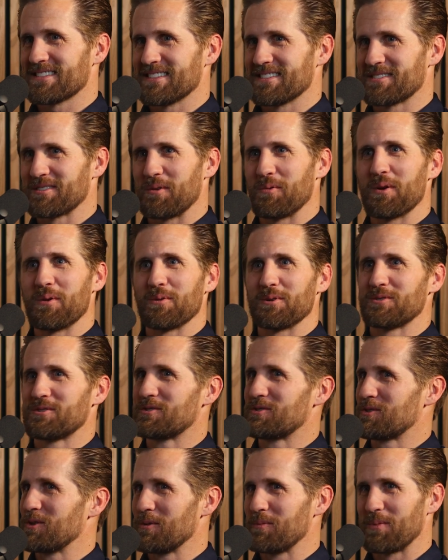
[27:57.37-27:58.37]
And so we were
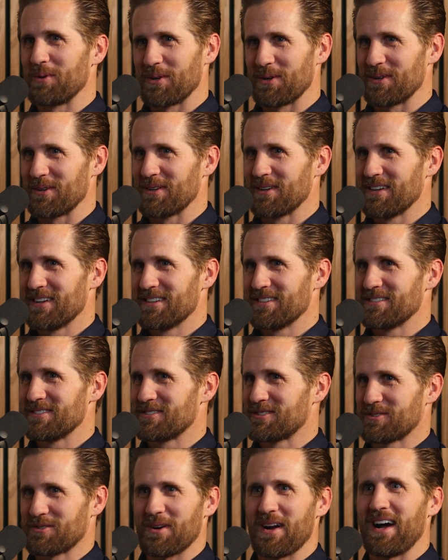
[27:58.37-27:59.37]
super
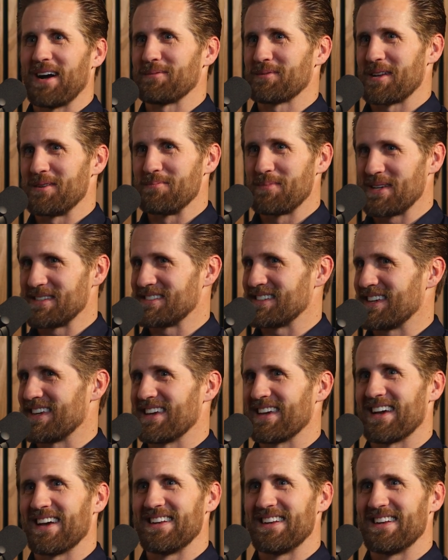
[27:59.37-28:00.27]
strapped and busy